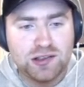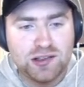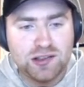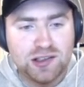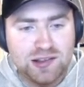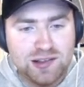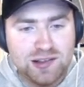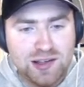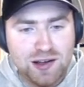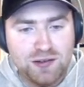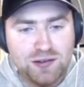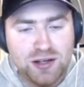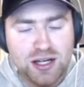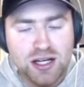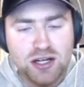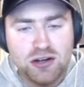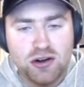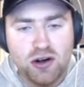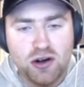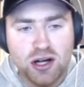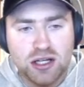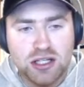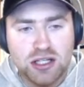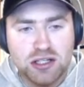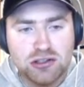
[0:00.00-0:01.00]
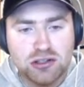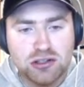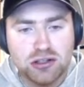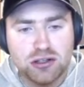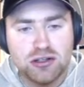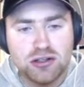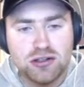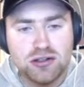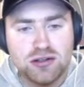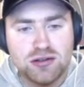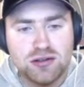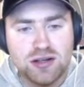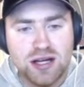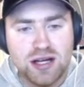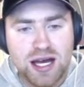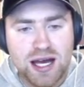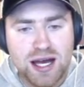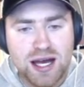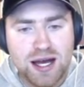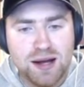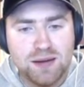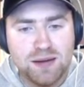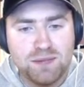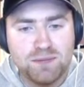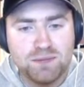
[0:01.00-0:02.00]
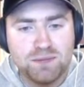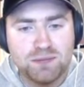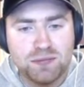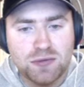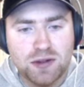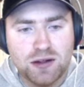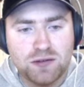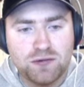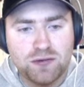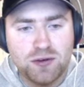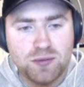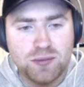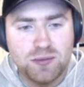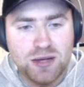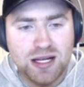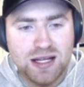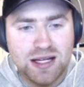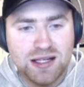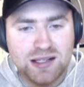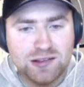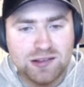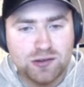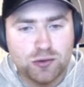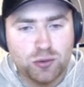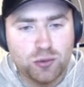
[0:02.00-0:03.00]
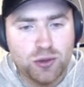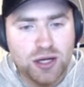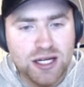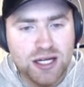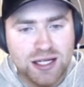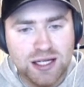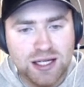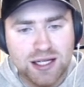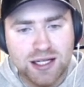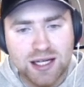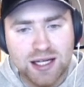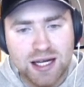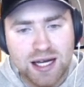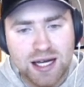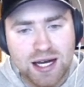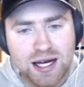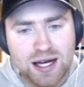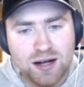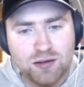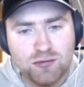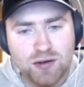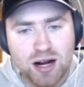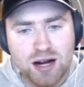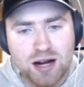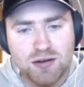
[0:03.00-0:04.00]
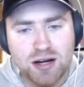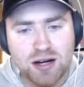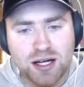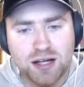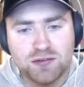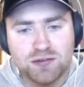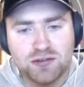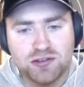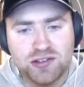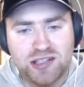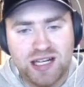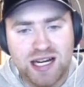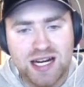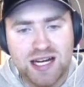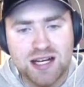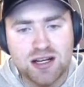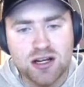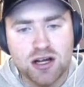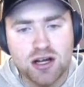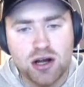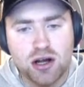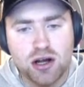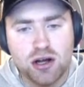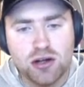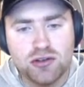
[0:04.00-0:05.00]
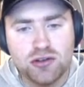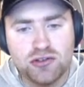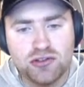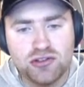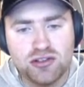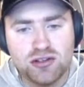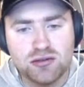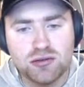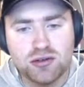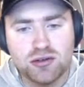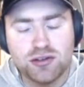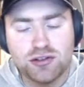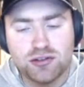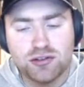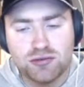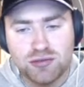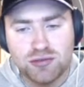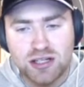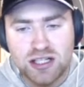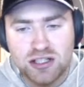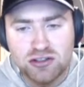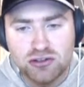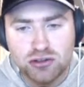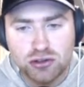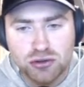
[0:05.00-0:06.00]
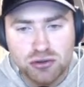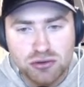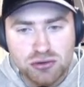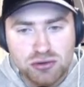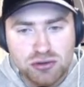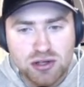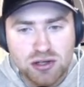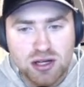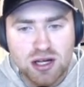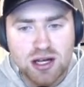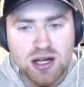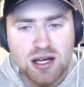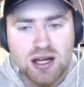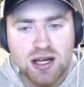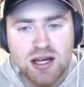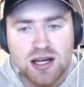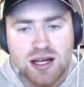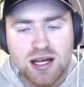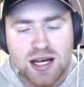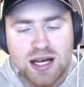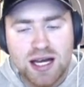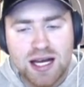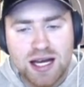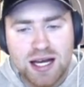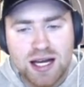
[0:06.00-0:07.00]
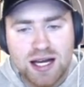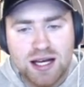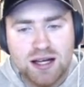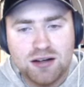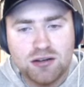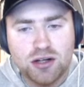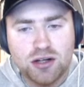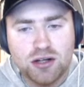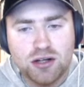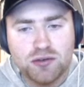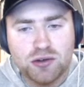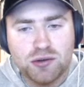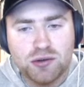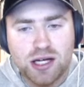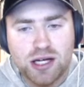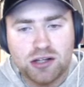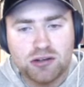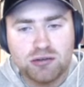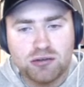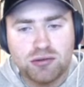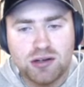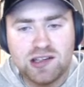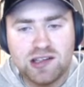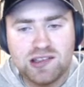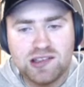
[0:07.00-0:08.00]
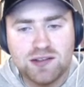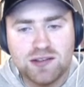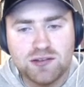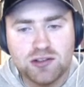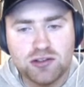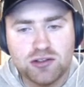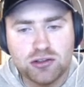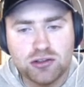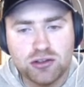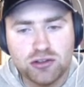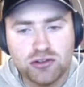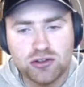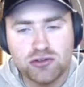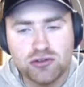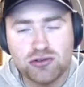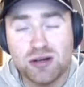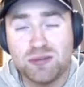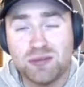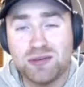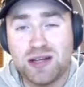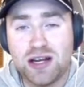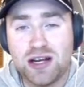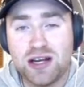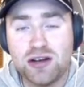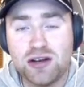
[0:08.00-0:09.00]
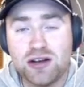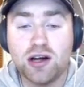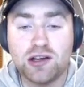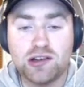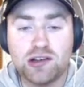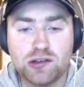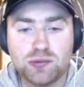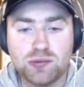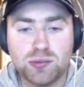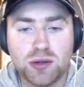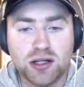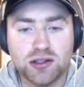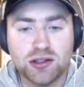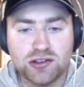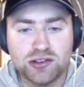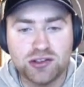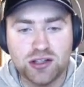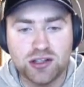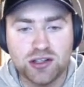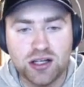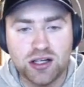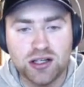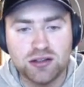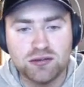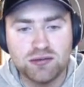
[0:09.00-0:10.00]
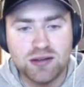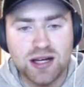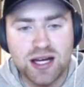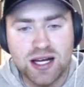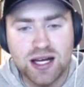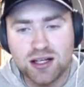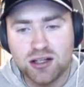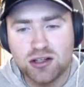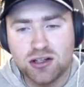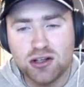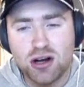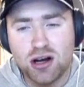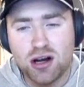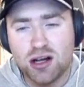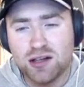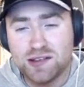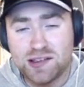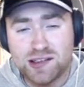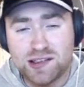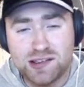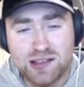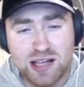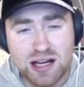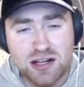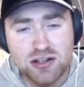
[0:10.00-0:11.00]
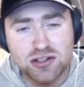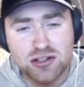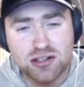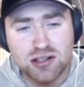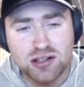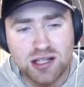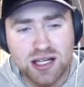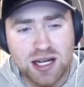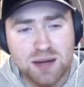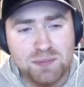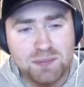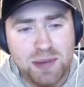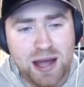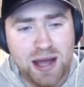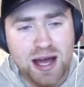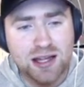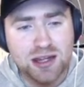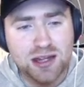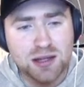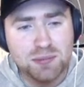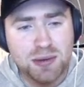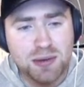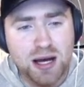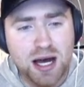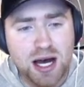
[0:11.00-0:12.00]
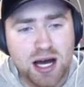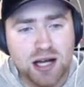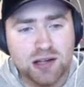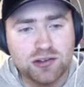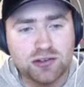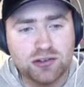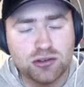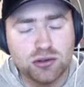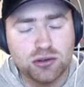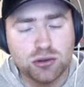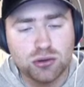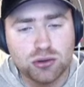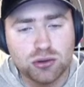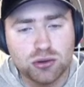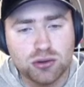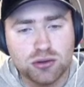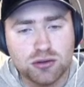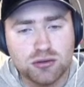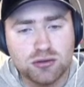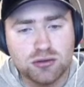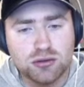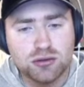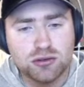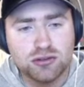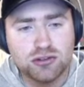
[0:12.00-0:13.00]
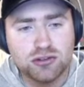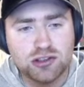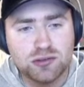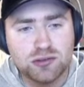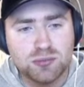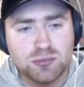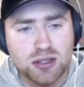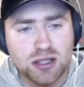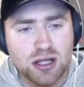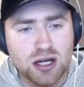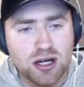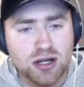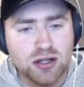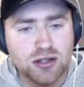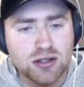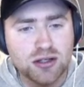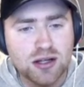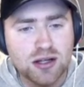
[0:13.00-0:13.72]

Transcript: So 1,792 for me this week. Round rank of 10,032. Over rank 372, so dropped down 9 spots. So got essentially about the par score or just below.